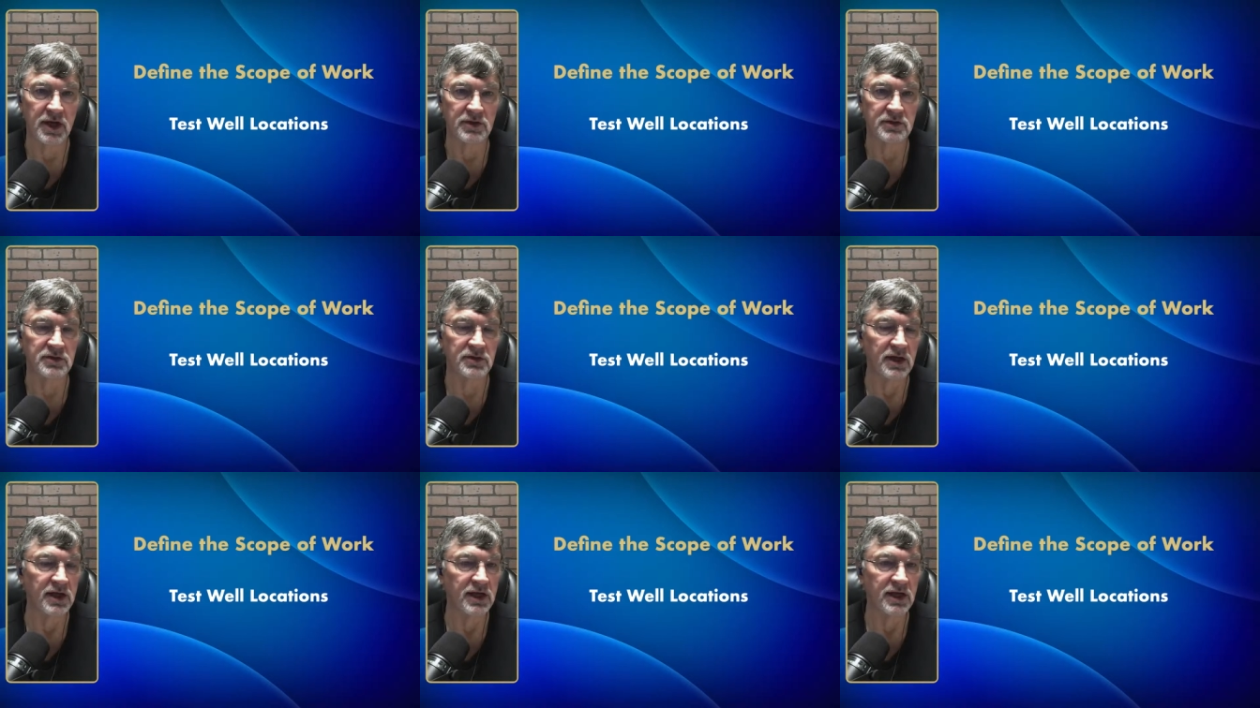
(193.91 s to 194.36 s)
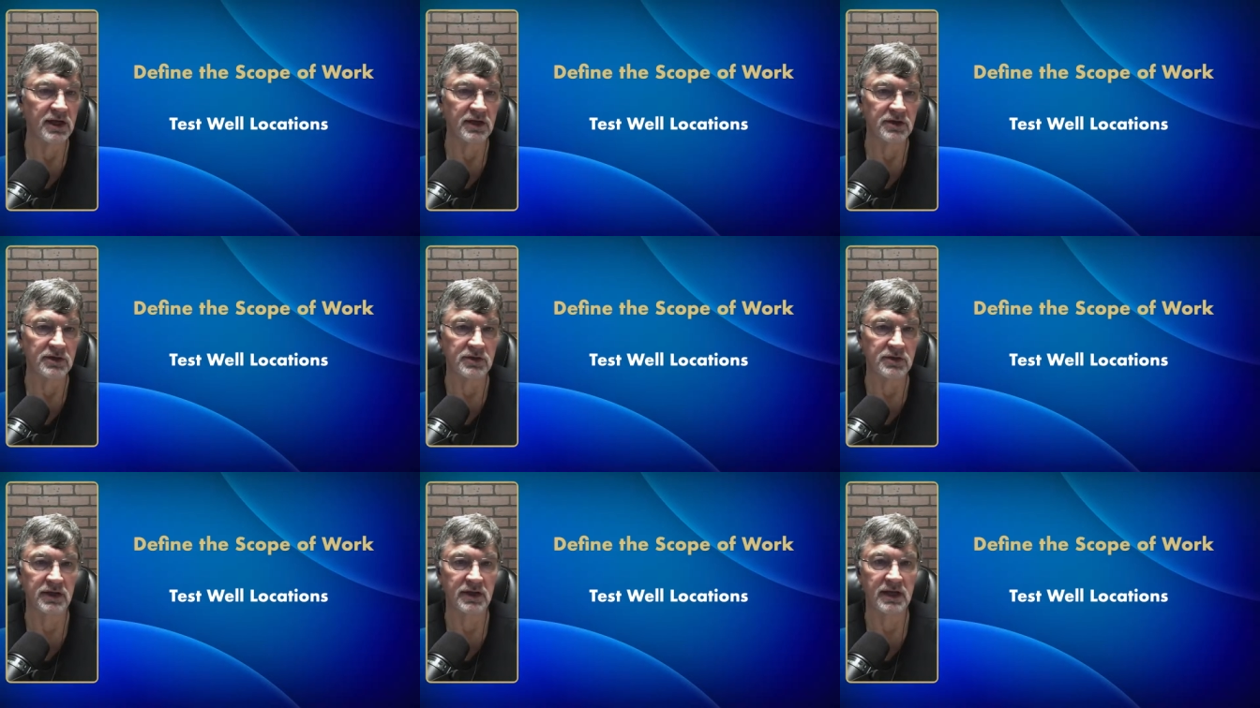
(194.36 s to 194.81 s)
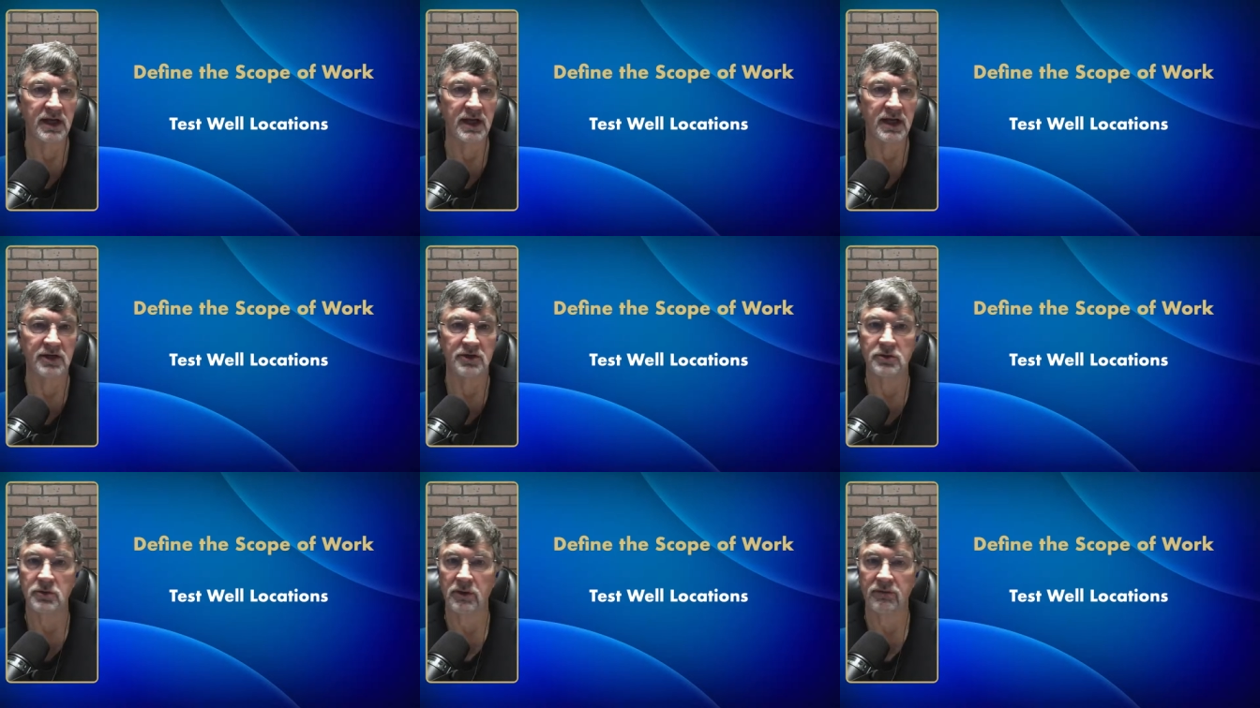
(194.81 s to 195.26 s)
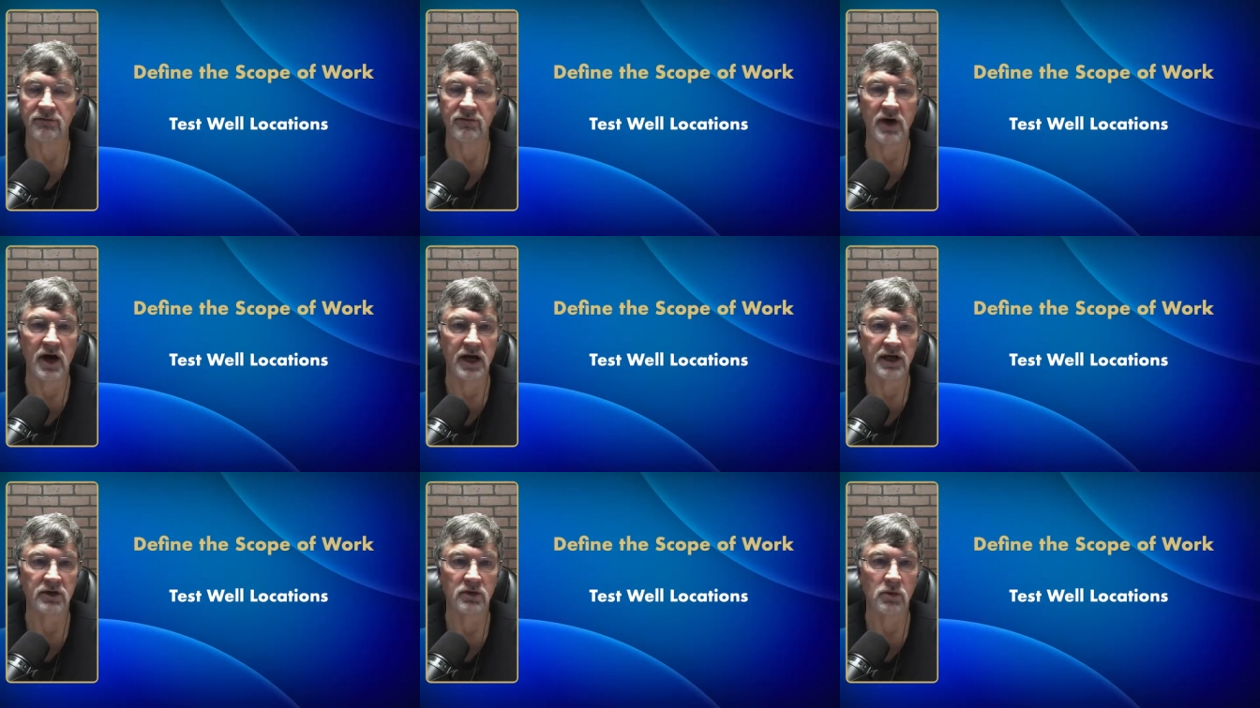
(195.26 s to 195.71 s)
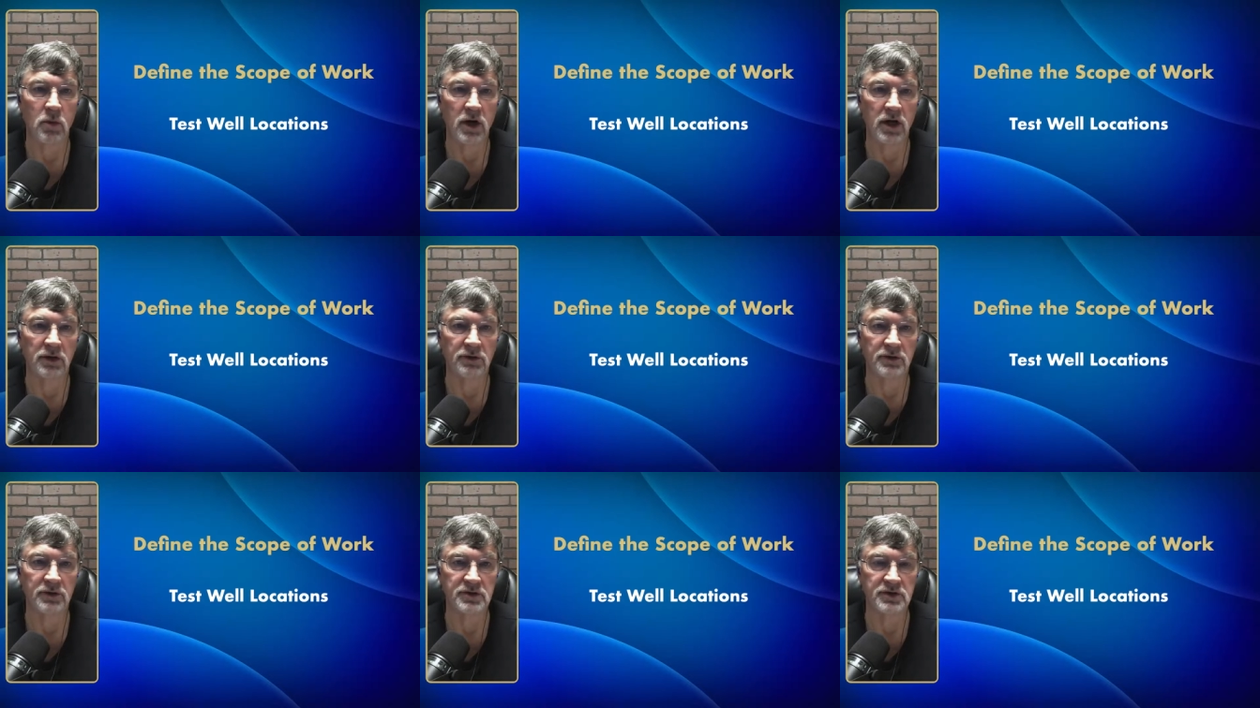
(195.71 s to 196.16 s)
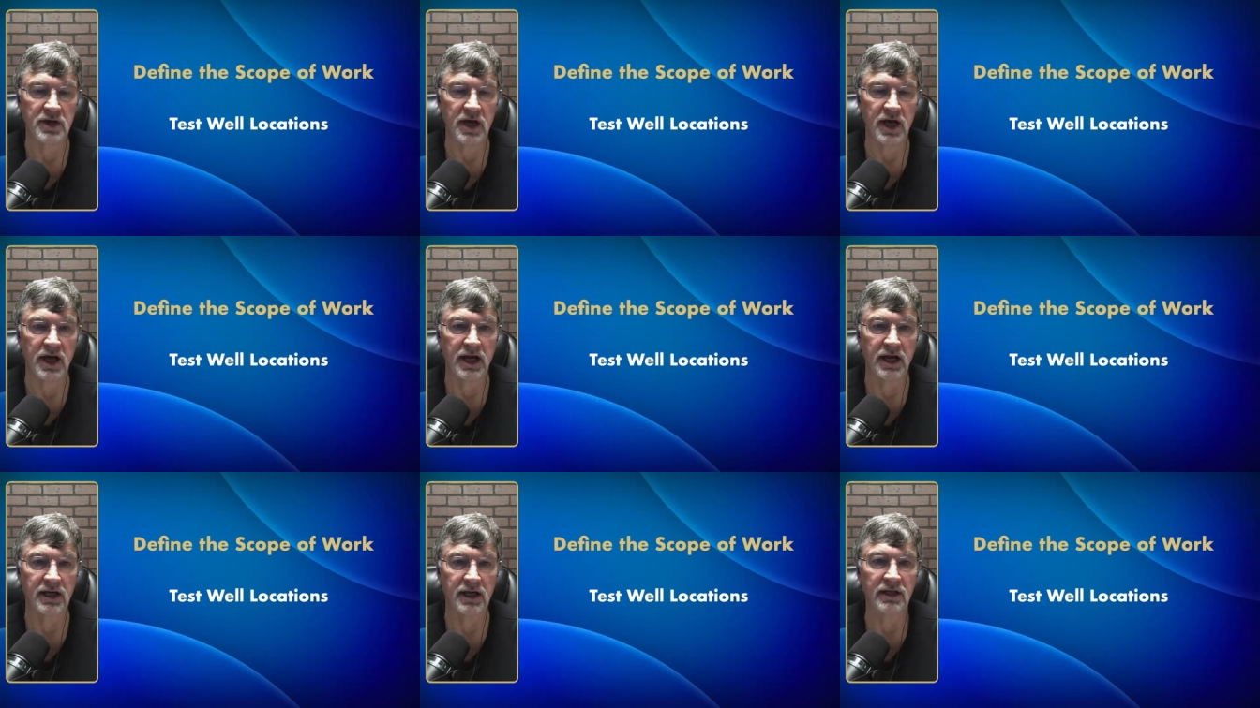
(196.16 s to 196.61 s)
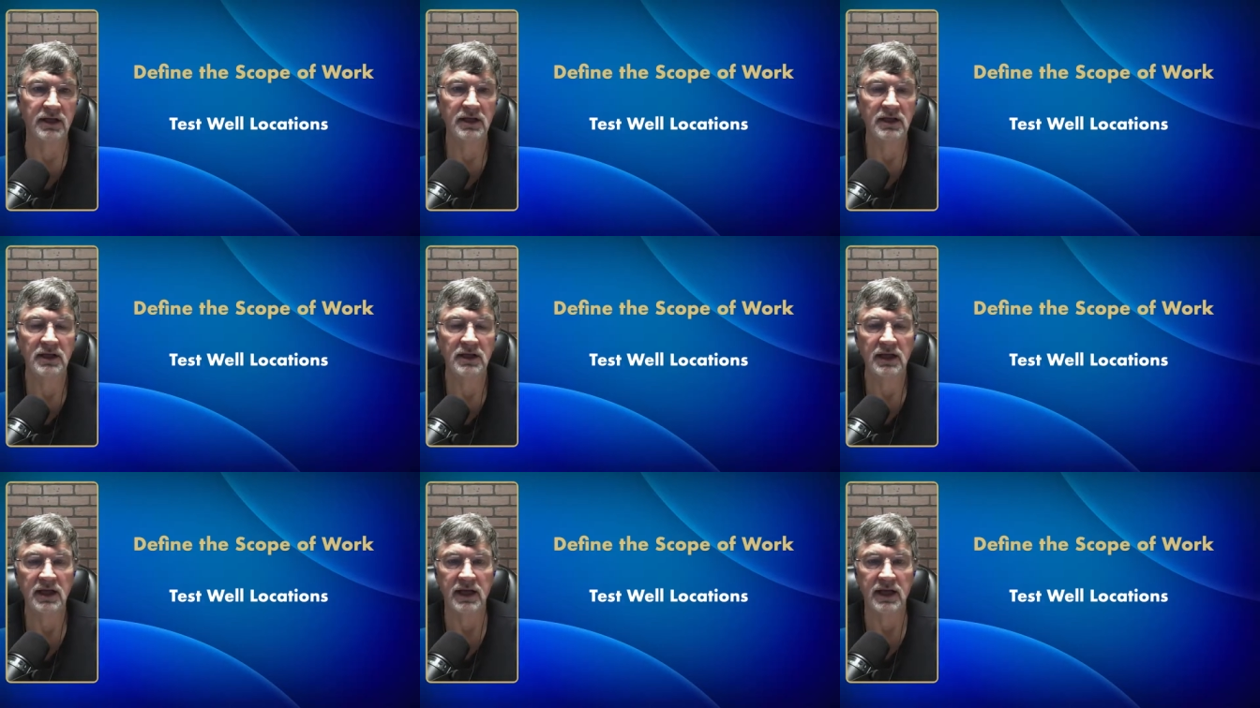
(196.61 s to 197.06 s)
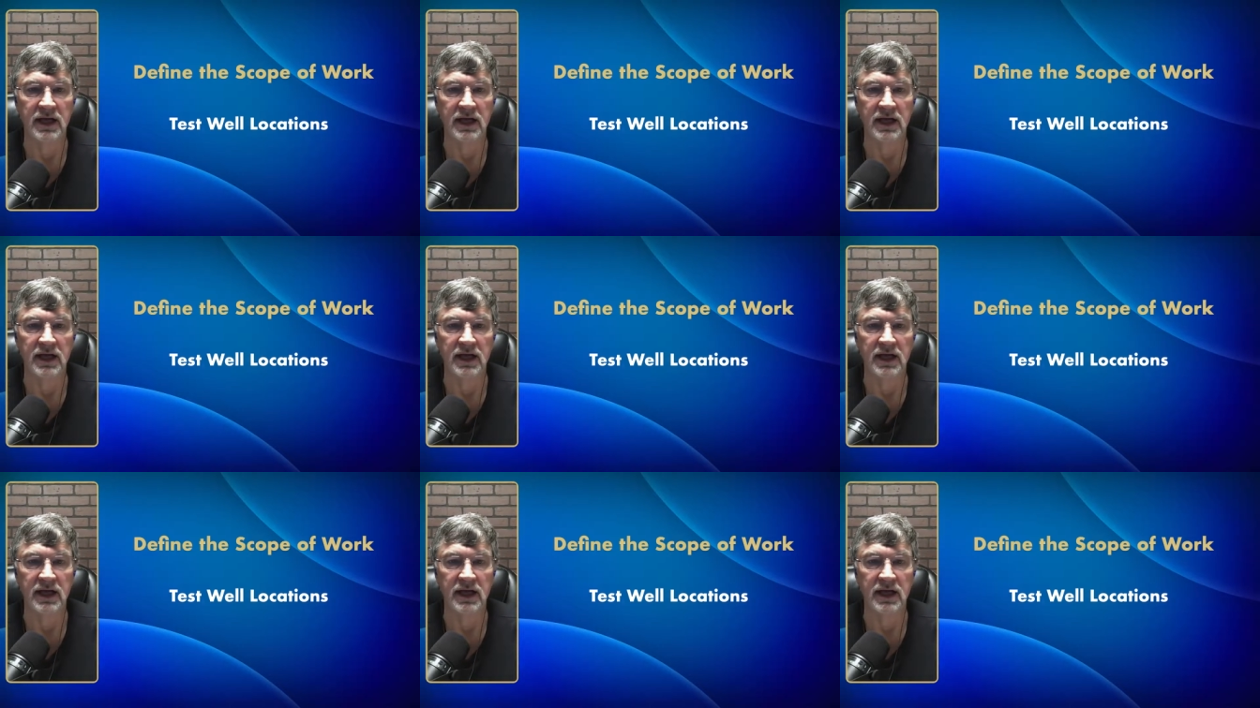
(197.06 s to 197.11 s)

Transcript: assess things and do a final well design,